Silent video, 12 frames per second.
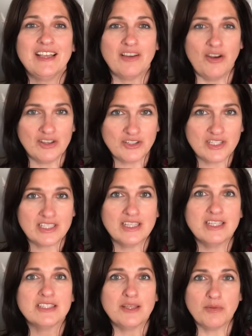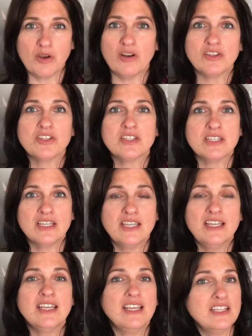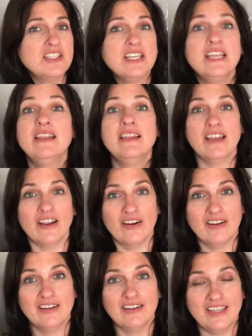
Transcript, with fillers: consciously and subconsciously, it's in there.